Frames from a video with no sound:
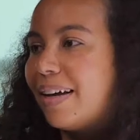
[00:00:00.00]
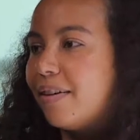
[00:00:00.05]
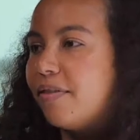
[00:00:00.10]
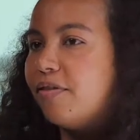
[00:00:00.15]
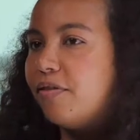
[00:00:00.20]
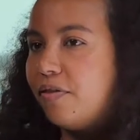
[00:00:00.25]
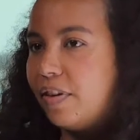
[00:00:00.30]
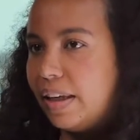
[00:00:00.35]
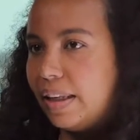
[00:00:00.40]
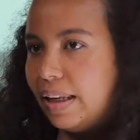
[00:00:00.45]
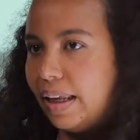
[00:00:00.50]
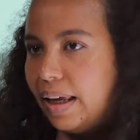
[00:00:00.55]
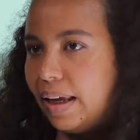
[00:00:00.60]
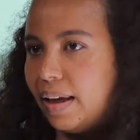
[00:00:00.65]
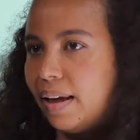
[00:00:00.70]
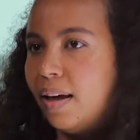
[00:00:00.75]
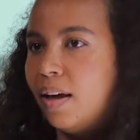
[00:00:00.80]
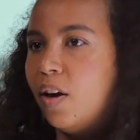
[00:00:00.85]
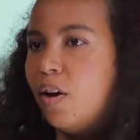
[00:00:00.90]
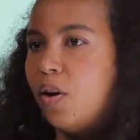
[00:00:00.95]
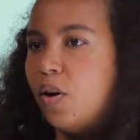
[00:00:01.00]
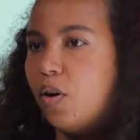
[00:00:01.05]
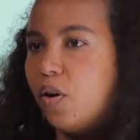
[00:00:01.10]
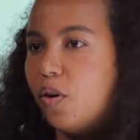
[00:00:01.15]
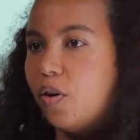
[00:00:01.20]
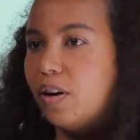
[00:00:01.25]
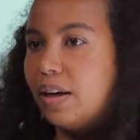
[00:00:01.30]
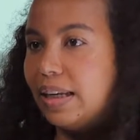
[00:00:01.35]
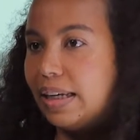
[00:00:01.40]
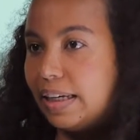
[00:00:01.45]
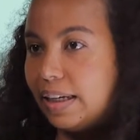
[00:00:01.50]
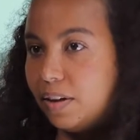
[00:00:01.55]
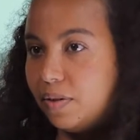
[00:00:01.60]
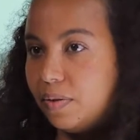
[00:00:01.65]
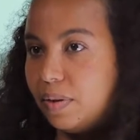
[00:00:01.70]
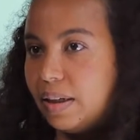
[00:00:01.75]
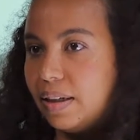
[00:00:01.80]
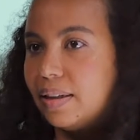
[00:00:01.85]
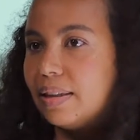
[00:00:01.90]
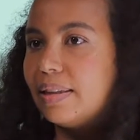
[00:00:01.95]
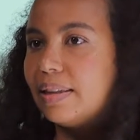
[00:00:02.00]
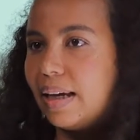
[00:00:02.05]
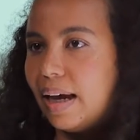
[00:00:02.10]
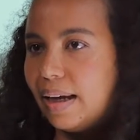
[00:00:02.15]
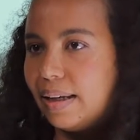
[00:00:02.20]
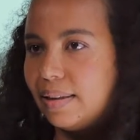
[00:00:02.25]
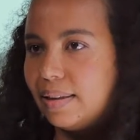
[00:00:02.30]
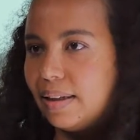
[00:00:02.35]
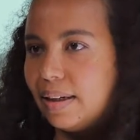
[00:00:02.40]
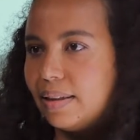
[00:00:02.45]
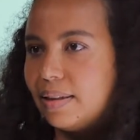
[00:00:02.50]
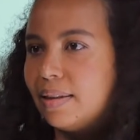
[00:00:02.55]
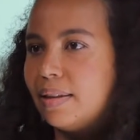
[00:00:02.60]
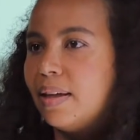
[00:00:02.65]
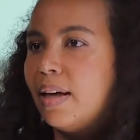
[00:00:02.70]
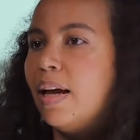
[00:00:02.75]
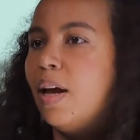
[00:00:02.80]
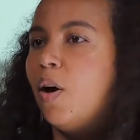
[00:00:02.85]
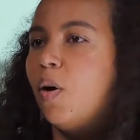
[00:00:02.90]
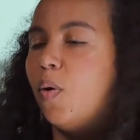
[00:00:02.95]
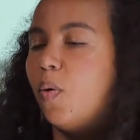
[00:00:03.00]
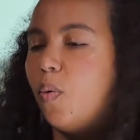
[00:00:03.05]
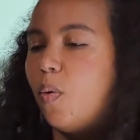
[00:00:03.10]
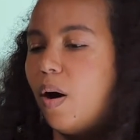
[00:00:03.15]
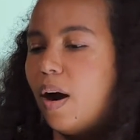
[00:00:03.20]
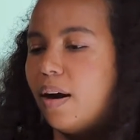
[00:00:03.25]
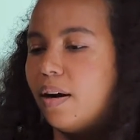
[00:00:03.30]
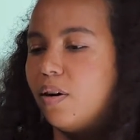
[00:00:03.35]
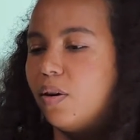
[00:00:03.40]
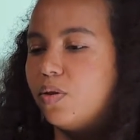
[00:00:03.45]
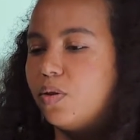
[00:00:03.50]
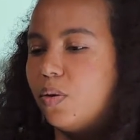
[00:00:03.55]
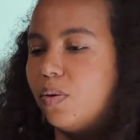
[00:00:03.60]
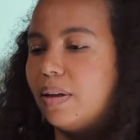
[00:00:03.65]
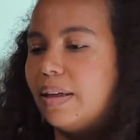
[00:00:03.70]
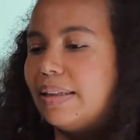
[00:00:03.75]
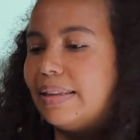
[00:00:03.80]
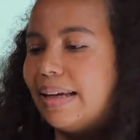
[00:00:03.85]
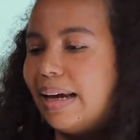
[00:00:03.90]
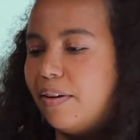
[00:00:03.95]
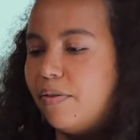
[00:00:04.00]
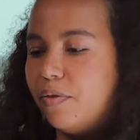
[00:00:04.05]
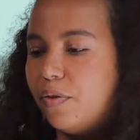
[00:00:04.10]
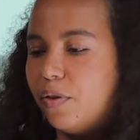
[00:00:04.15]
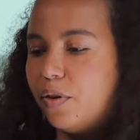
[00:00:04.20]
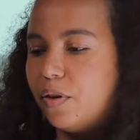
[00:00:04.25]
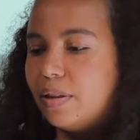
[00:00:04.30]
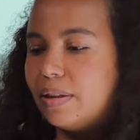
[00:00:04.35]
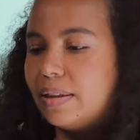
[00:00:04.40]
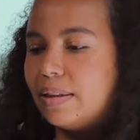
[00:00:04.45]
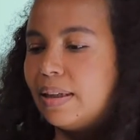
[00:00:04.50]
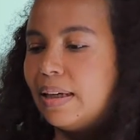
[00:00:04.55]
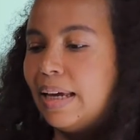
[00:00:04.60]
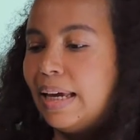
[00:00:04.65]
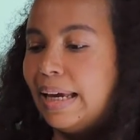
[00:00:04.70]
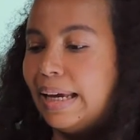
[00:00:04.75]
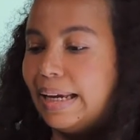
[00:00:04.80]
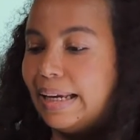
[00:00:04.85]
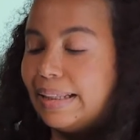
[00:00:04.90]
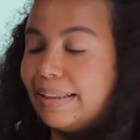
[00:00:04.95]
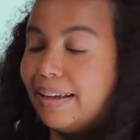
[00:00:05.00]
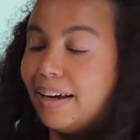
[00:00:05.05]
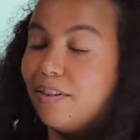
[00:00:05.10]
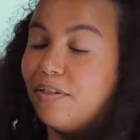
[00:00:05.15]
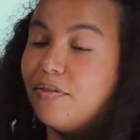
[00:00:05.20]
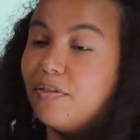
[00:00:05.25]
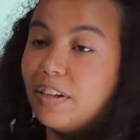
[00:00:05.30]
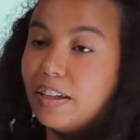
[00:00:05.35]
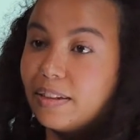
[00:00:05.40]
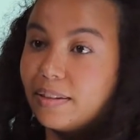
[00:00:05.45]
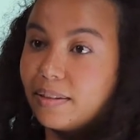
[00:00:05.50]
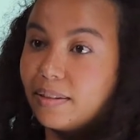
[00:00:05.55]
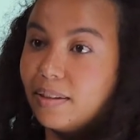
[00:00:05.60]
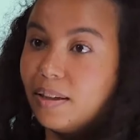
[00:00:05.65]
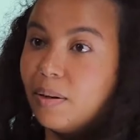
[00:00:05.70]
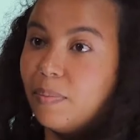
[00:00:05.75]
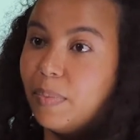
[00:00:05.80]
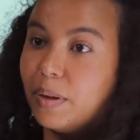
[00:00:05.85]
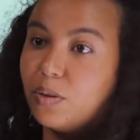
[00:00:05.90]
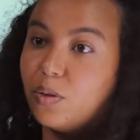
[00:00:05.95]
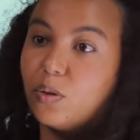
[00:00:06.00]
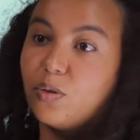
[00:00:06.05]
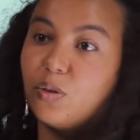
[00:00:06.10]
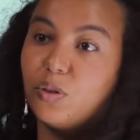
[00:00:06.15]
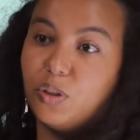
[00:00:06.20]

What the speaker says: convening early career scientists who are not only diverse in their fields, but also